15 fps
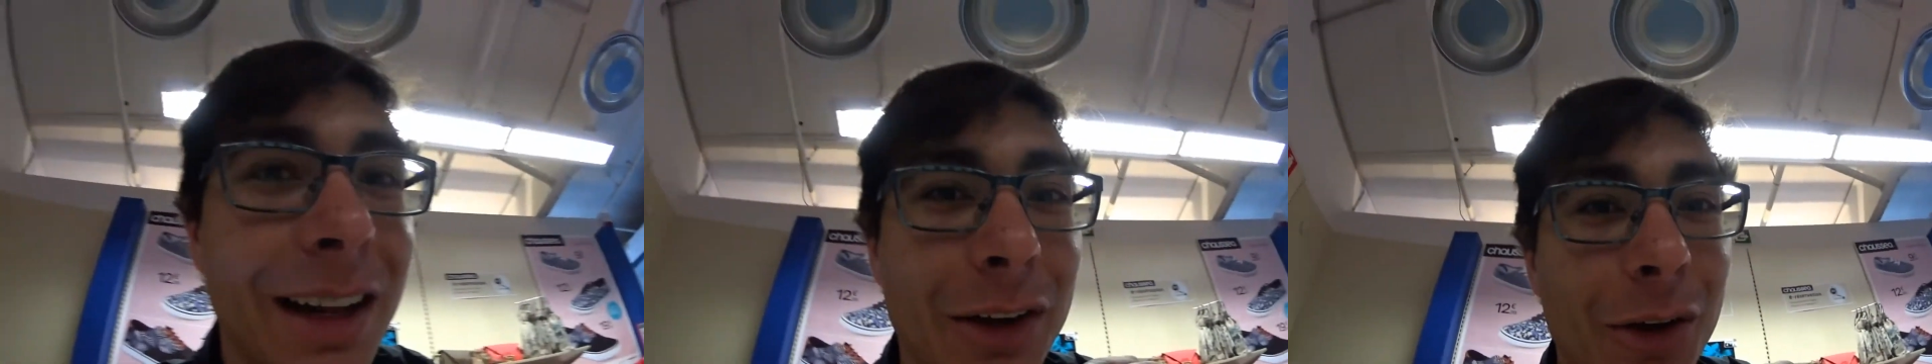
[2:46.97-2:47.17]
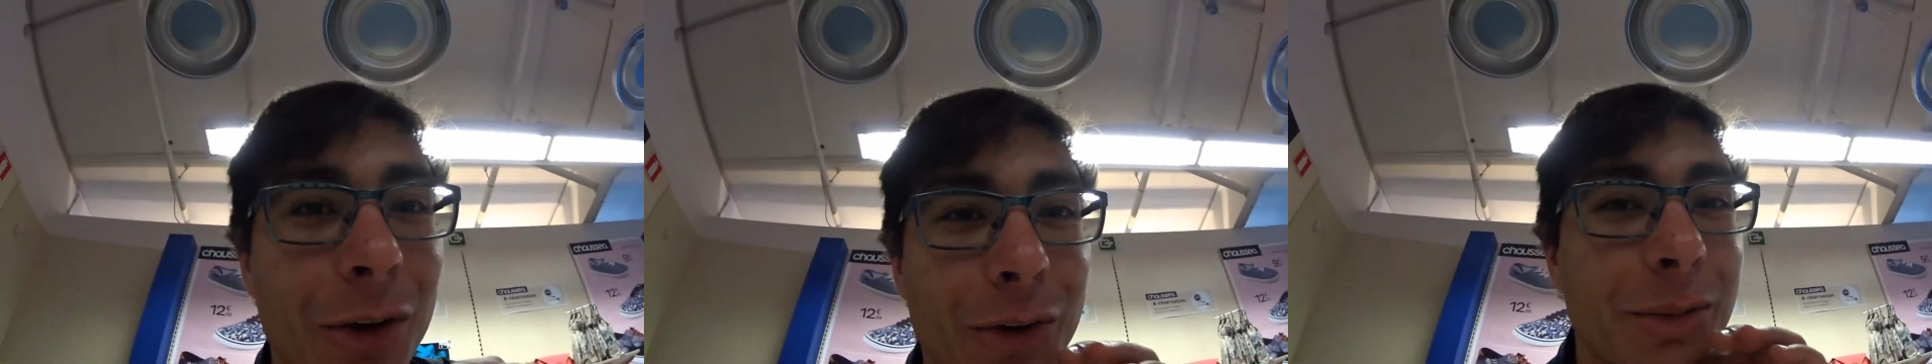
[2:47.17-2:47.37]

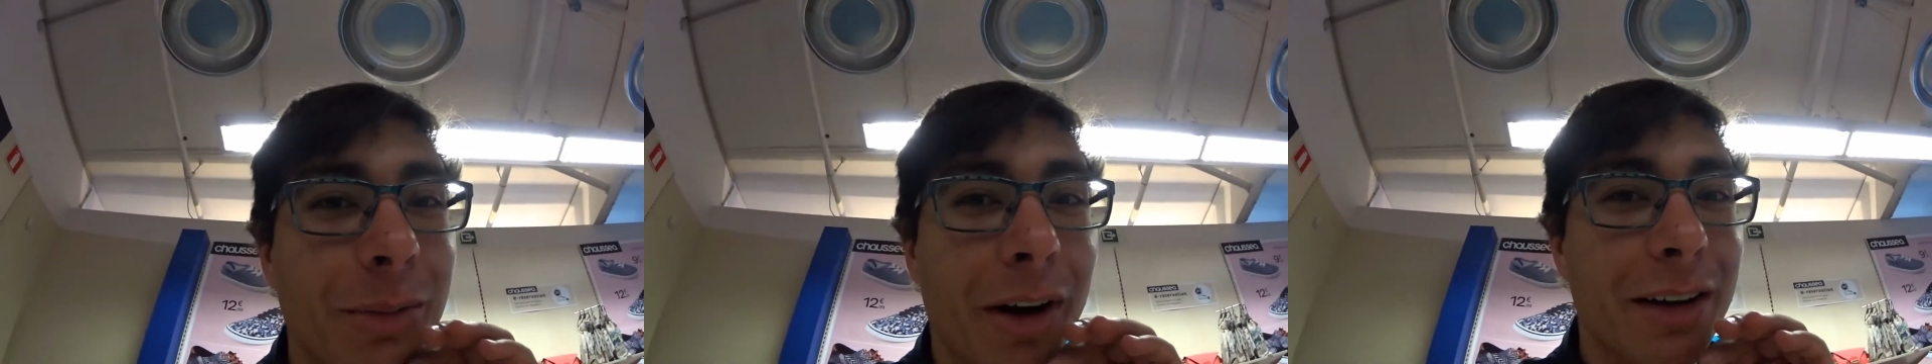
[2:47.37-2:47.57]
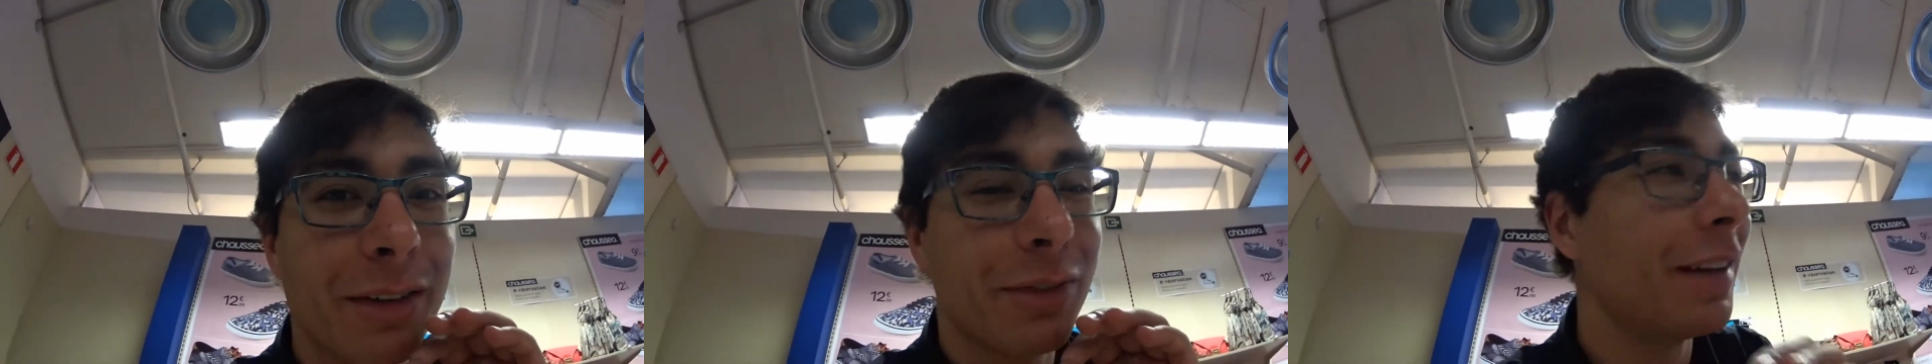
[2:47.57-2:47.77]
like a
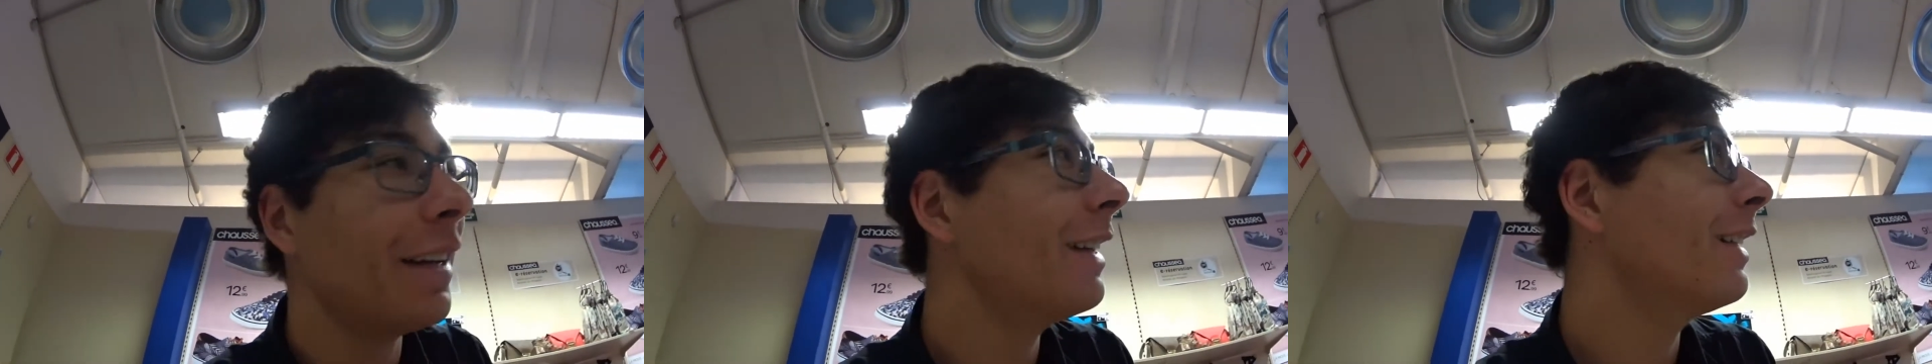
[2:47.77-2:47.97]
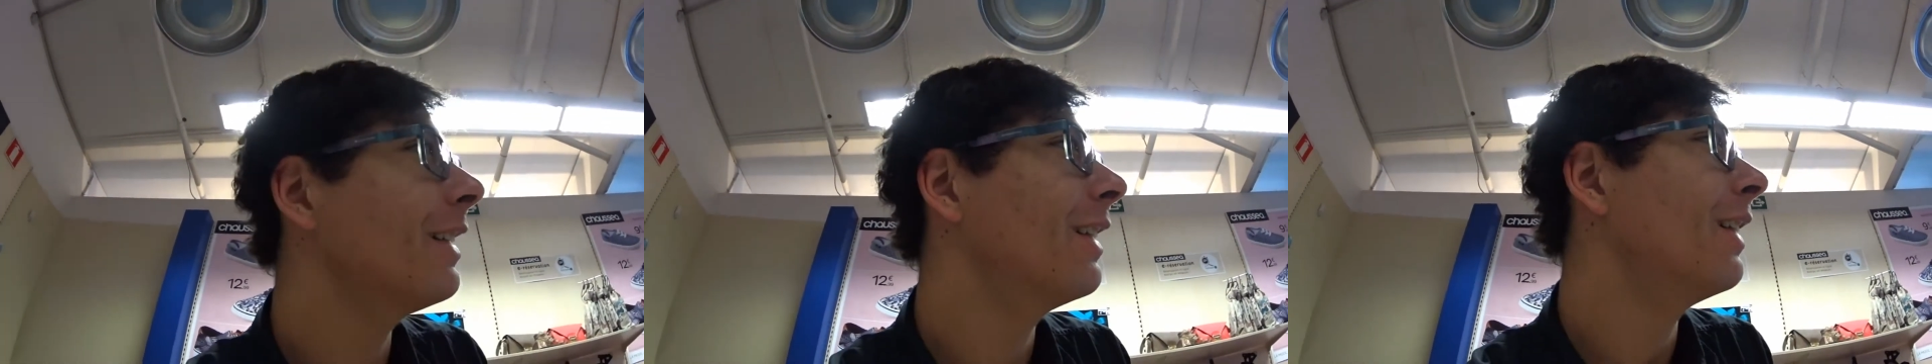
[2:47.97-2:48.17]
goodbye thing.
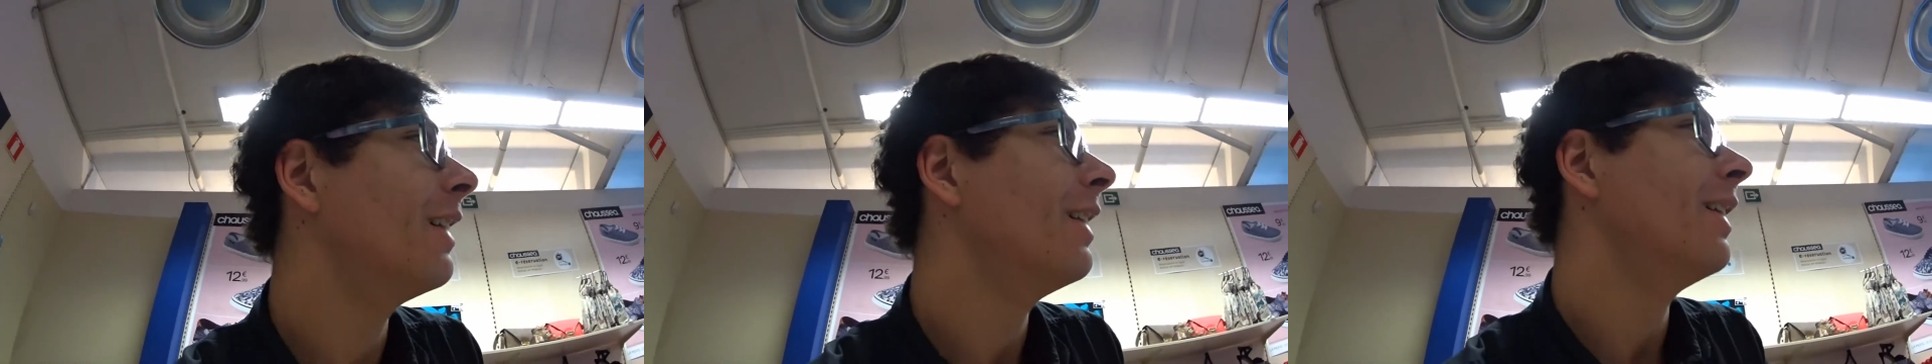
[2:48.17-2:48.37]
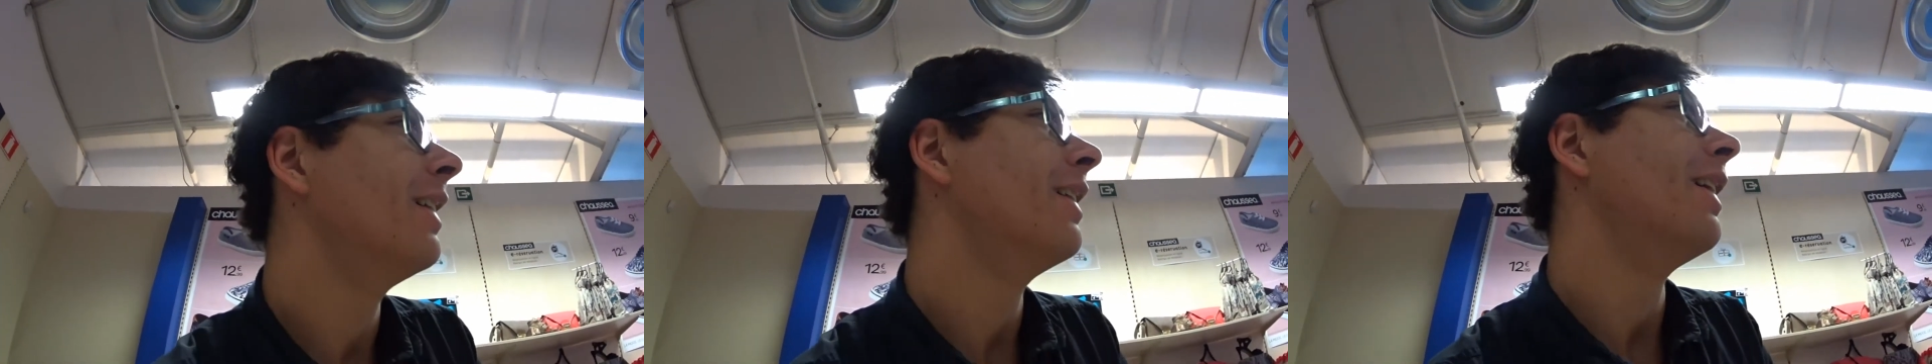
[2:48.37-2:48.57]

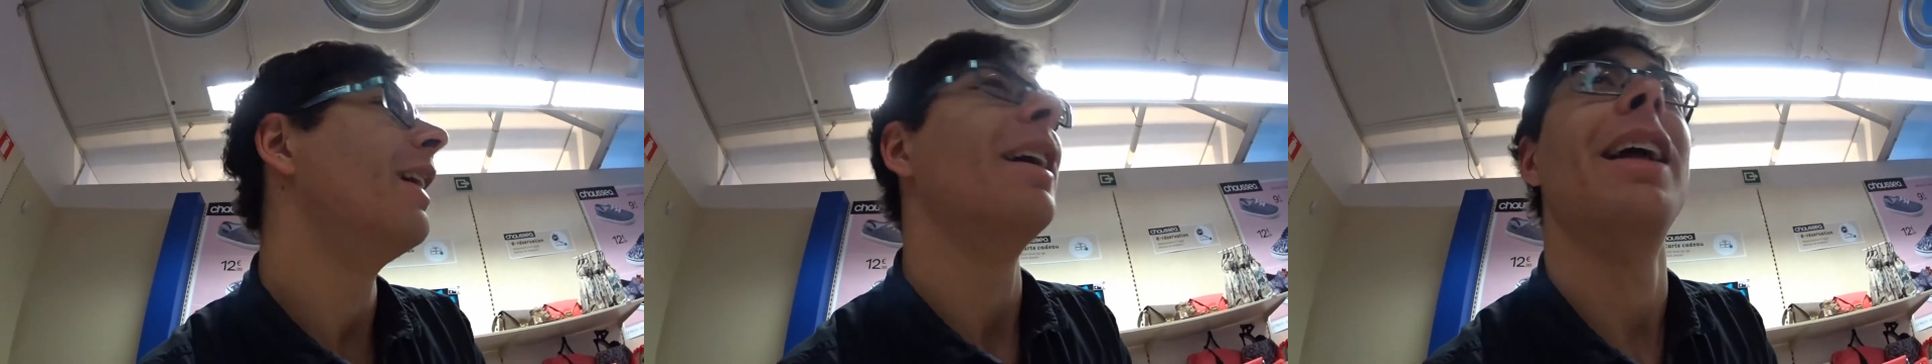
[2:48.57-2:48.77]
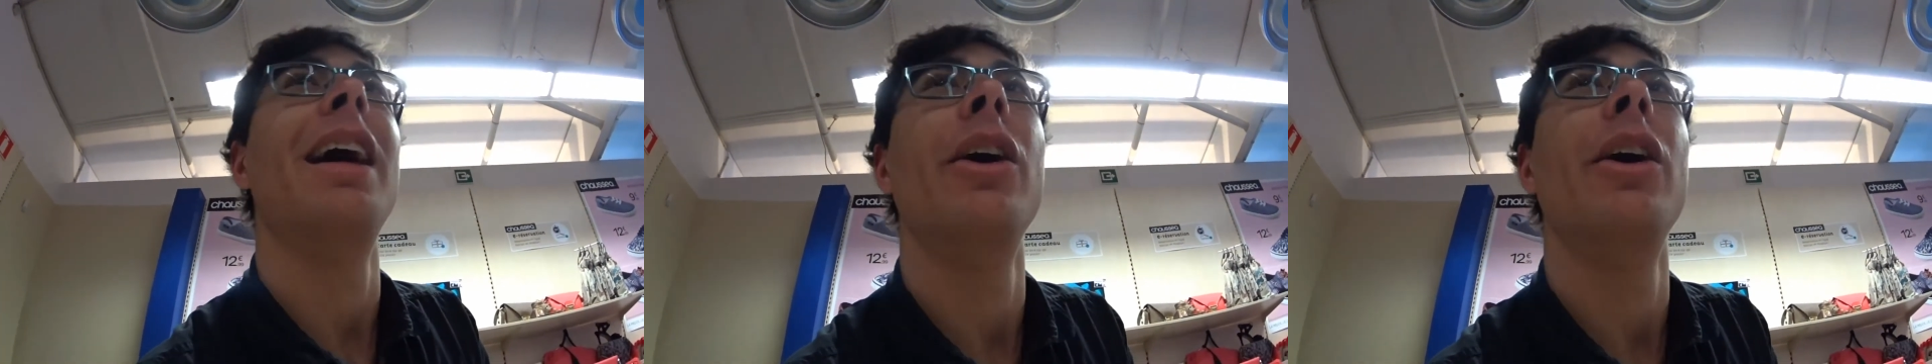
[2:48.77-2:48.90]
And